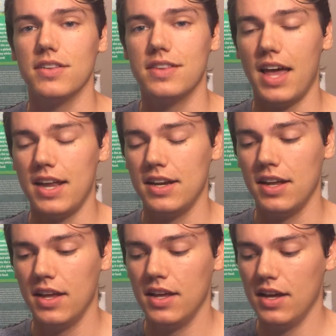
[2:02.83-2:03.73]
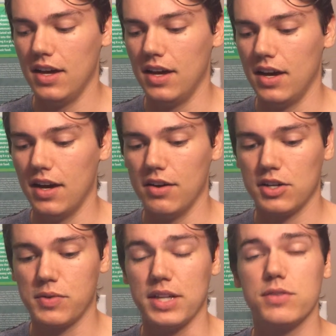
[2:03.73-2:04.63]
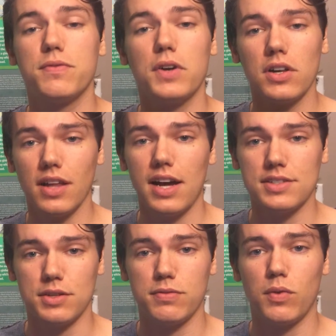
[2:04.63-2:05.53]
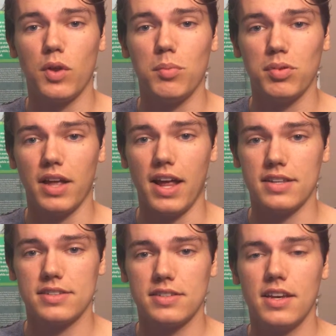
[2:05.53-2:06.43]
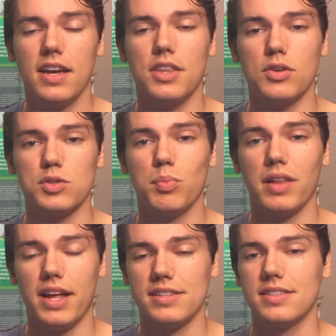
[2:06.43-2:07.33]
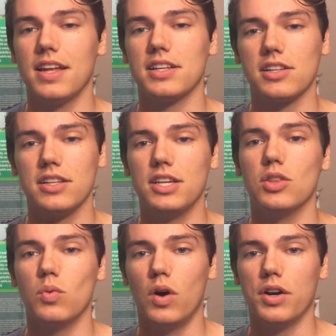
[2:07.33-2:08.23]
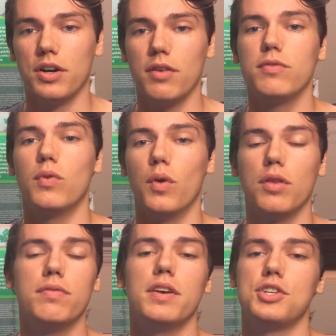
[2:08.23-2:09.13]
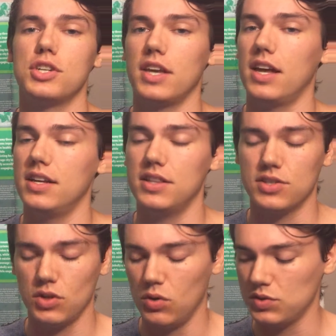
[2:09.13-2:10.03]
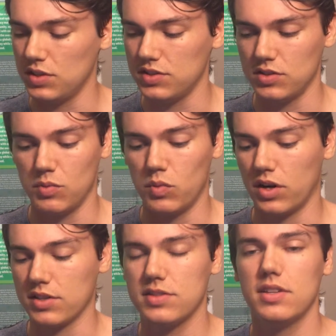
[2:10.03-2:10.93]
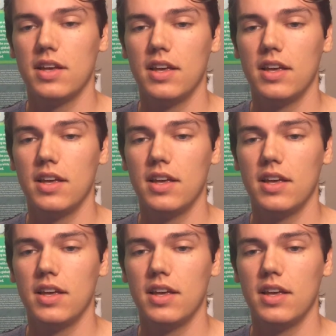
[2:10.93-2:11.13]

then creates fertilizer for the plants, and those plants then clean the water for the fish again. And this whole system works